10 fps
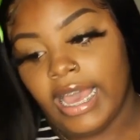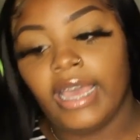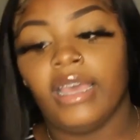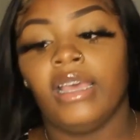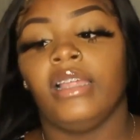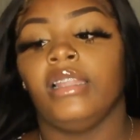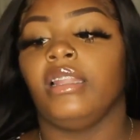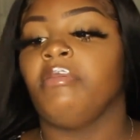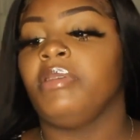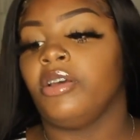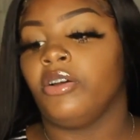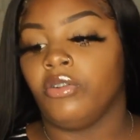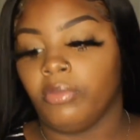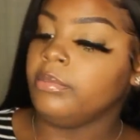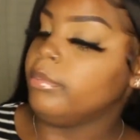that, let me
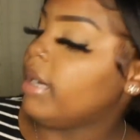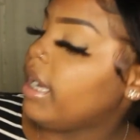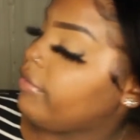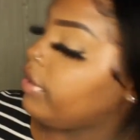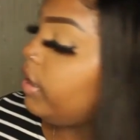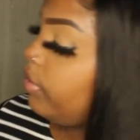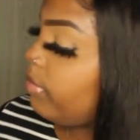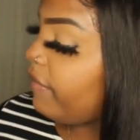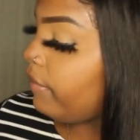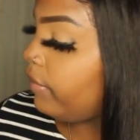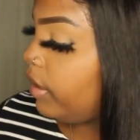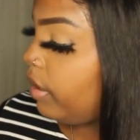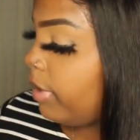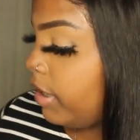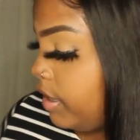know. But my favorite thing
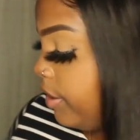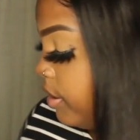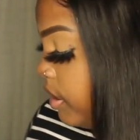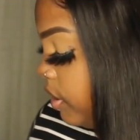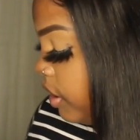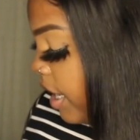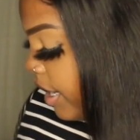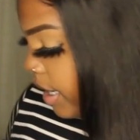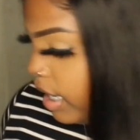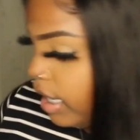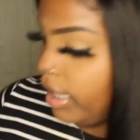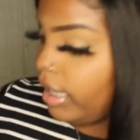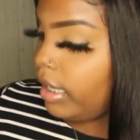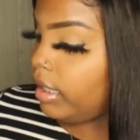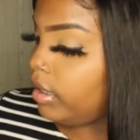about this hair is the shine.
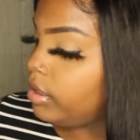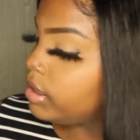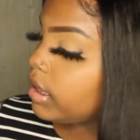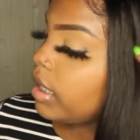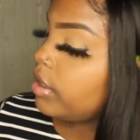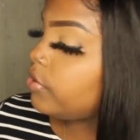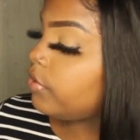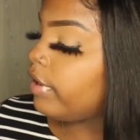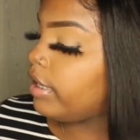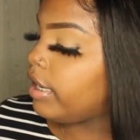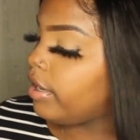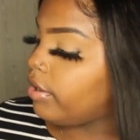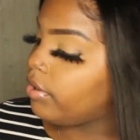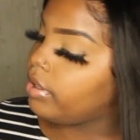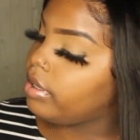It looks kind of dull right
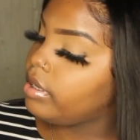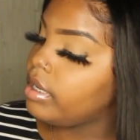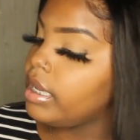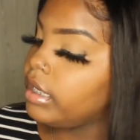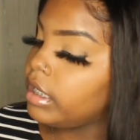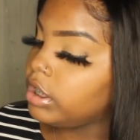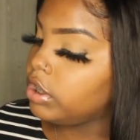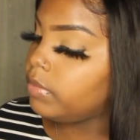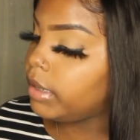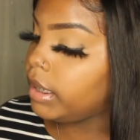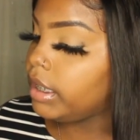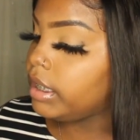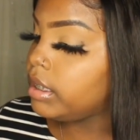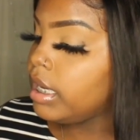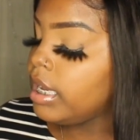now, and that's just
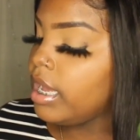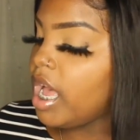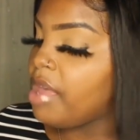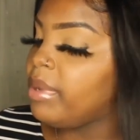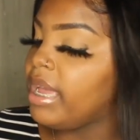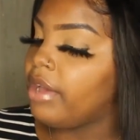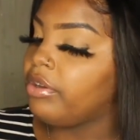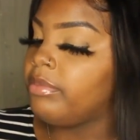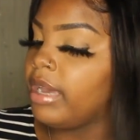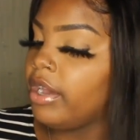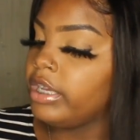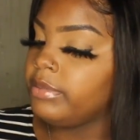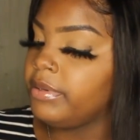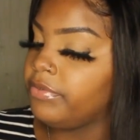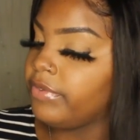because I've been out and about.
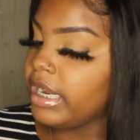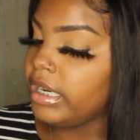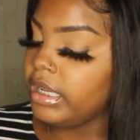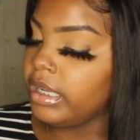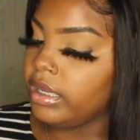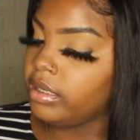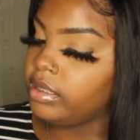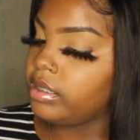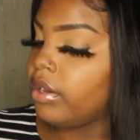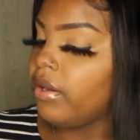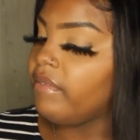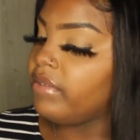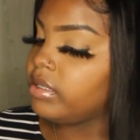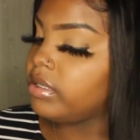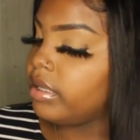It's been raining, so
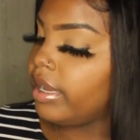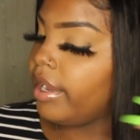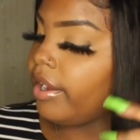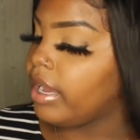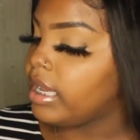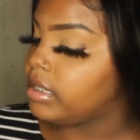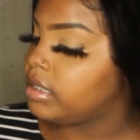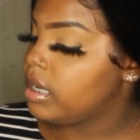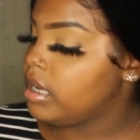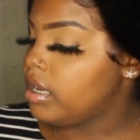obviously the hair has